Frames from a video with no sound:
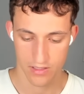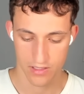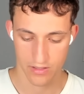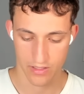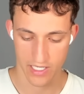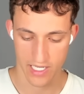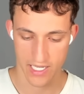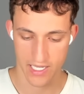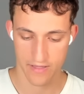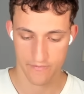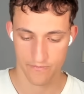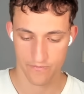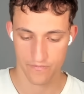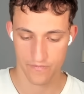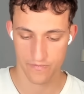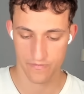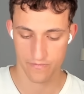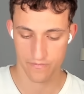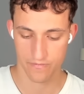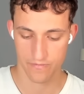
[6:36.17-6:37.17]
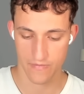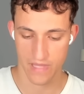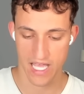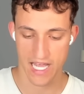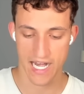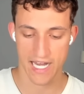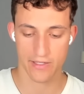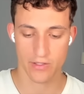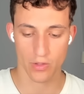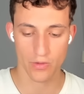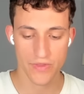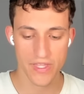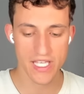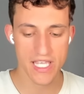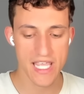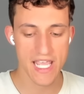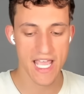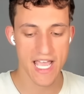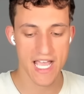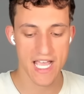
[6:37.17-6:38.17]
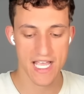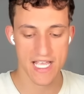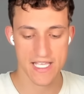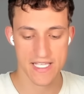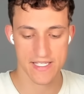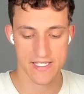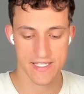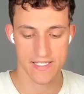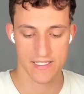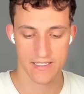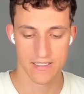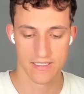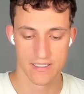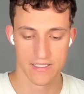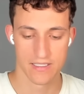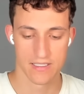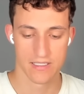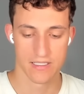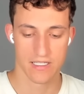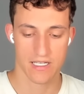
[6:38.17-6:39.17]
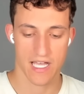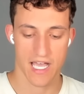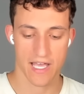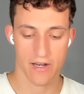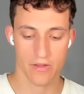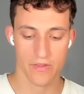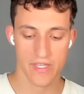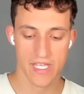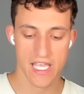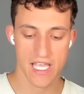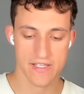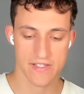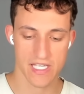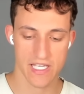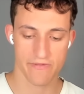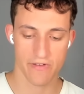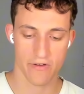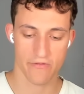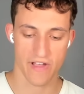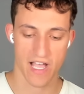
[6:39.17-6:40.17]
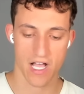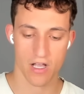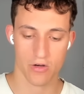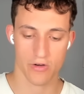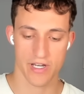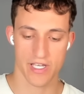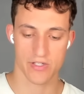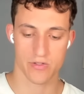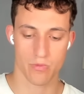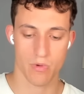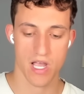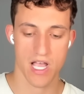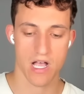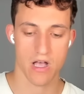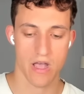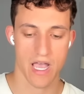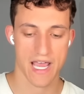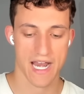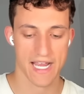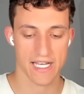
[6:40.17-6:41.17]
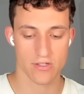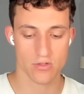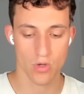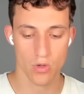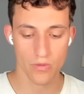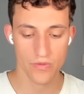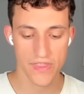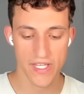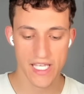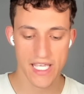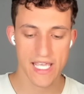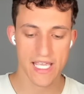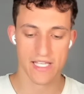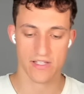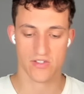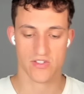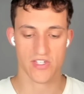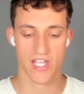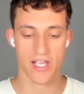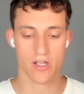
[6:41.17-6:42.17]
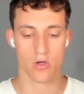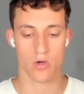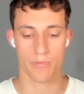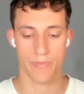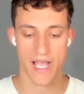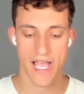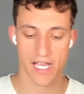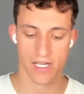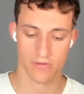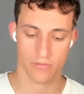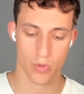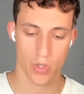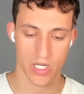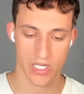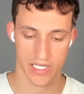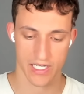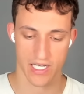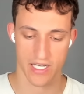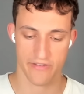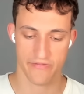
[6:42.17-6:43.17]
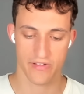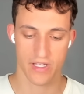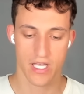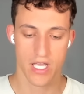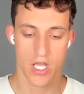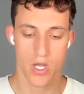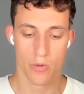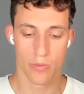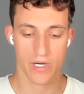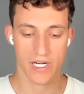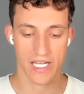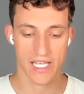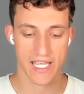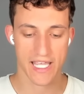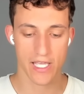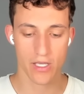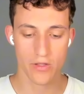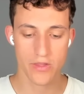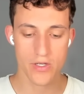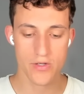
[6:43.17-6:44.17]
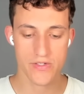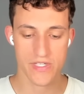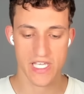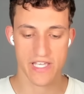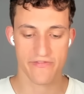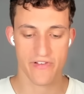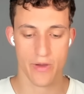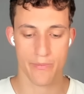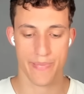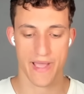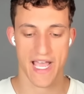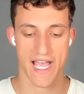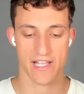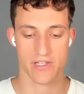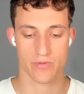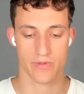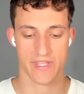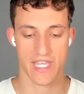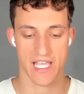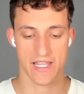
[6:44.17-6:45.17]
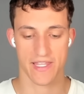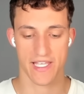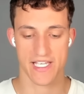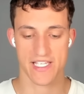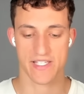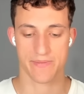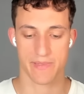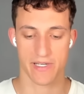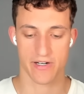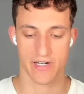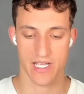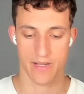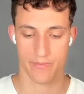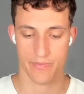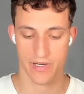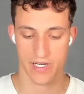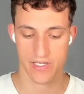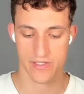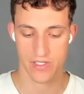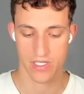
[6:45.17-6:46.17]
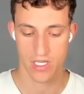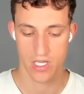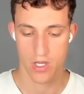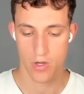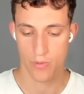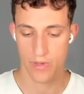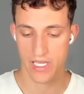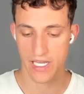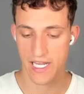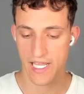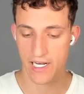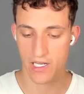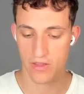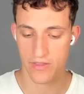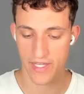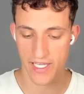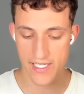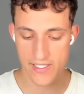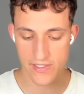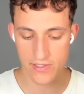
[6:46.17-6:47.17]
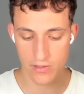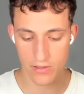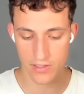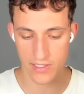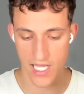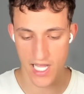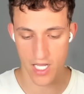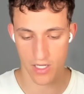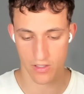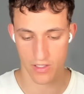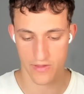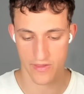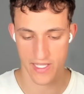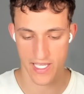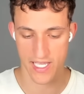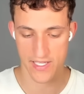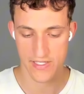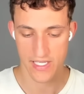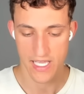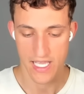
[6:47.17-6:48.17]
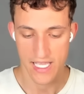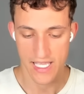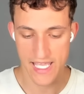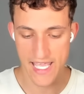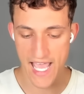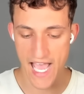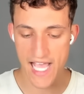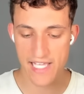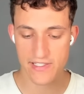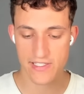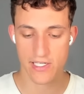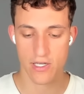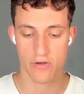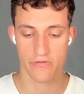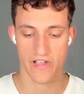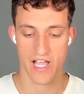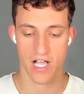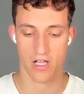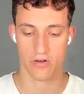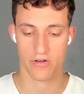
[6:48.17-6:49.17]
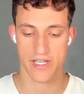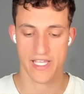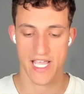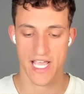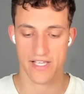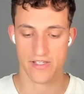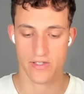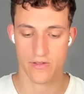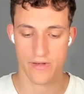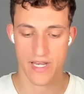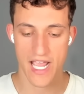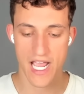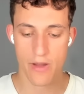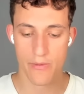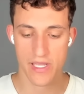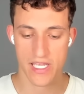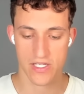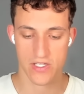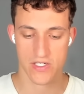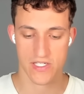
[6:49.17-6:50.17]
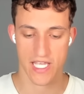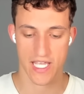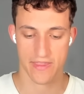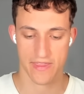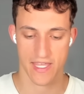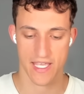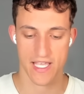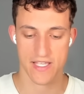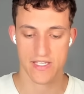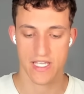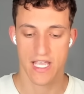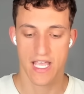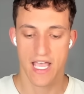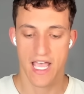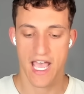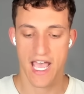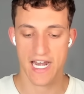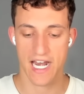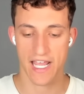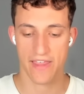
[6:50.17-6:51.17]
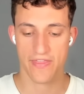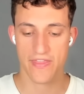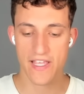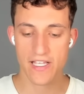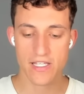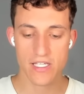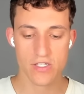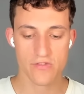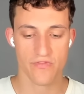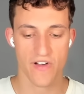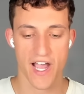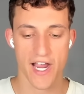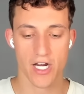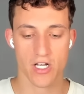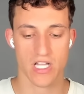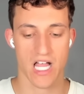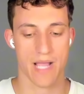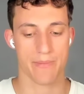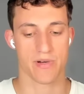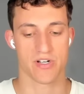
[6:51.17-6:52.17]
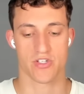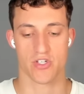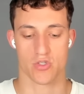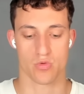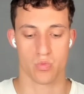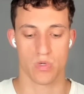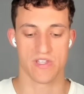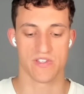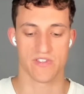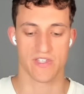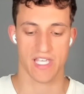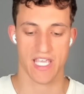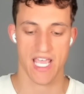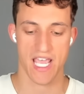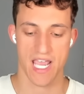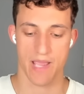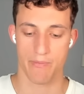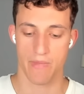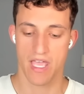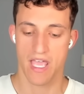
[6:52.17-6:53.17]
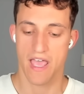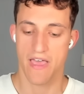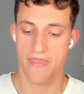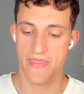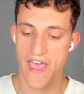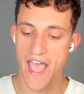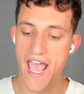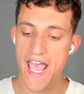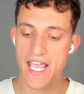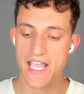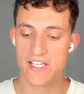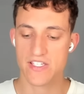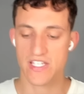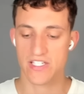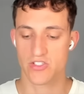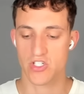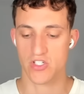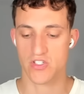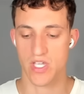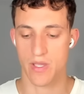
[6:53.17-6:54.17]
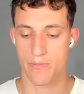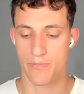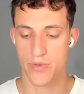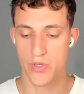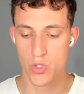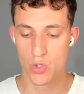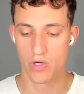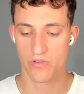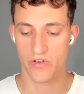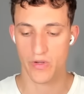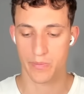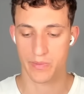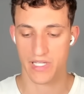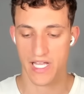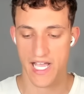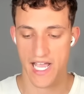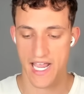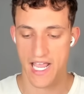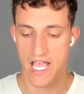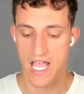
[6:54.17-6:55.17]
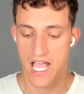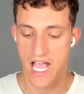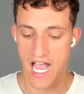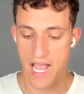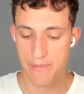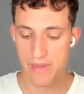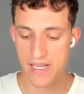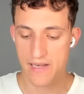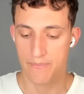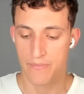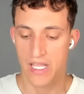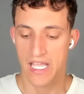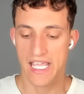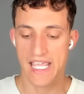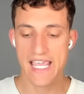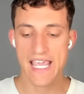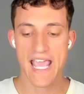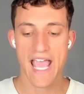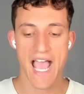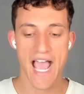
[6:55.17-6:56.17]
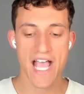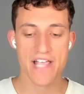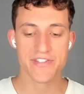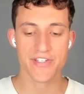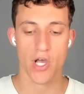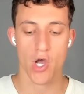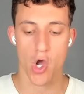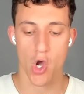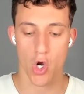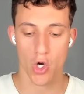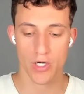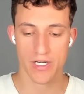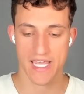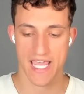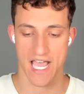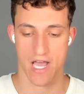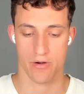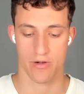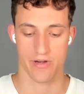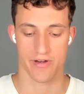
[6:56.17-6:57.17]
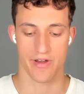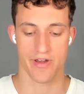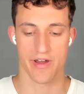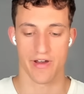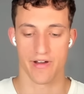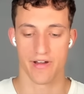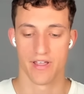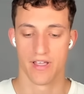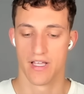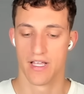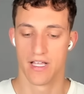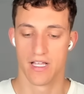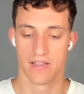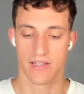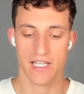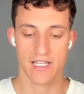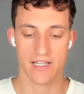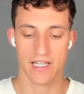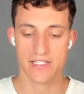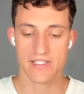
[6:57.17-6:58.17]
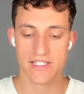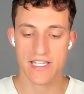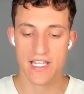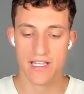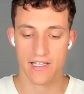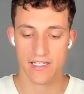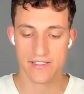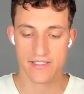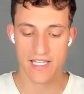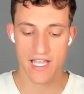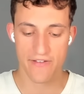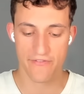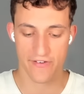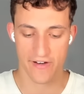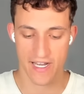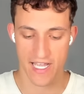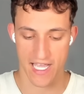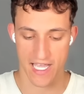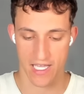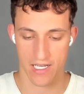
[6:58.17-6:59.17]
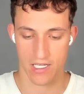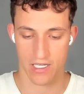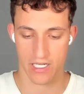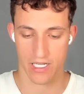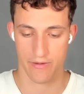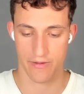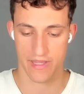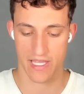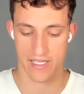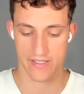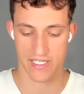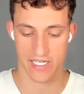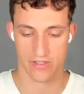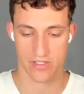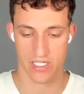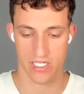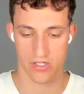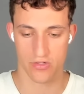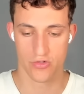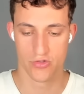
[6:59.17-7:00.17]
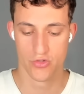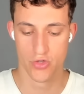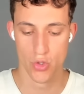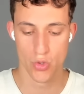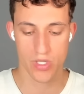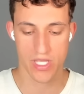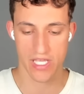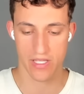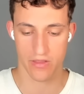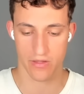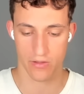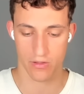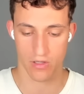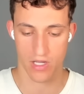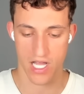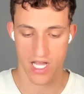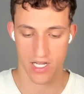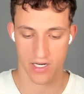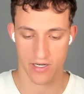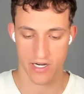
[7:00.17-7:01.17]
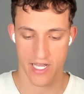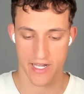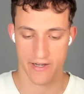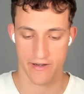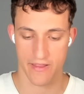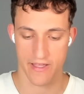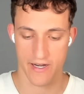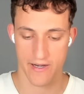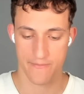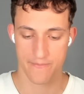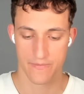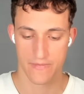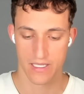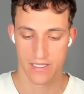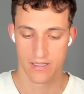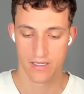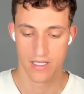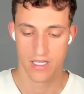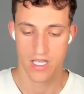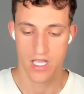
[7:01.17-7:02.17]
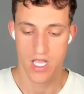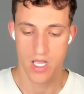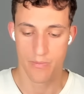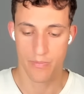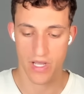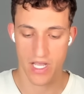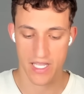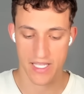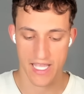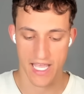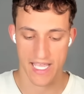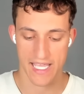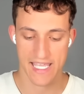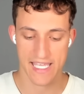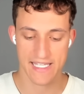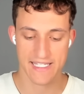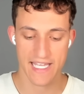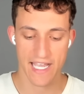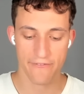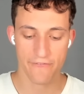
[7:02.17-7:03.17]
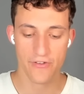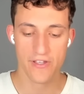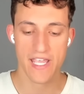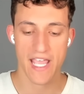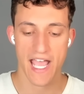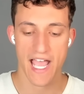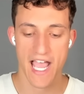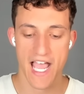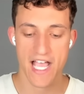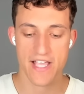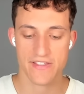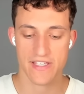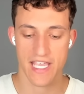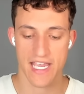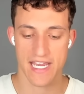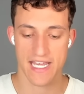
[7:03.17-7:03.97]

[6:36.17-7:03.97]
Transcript: Okay. And I don't think he has Evo Valkyrie as well, and I don't think he can cycle back quick enough. We're gonna kill those Evo bats with that nice Spirit Empress. We can hit a nice little log on this. He has to go Valkyrie, yeah, so now we can just hit this. And I think this Fire Clapper just wins the game. That is just a beautiful play. I mean, he has a hard counter here. Let's not forget. Okay, that was actually a dookie little Hog Rider there. But yeah, he definitely has a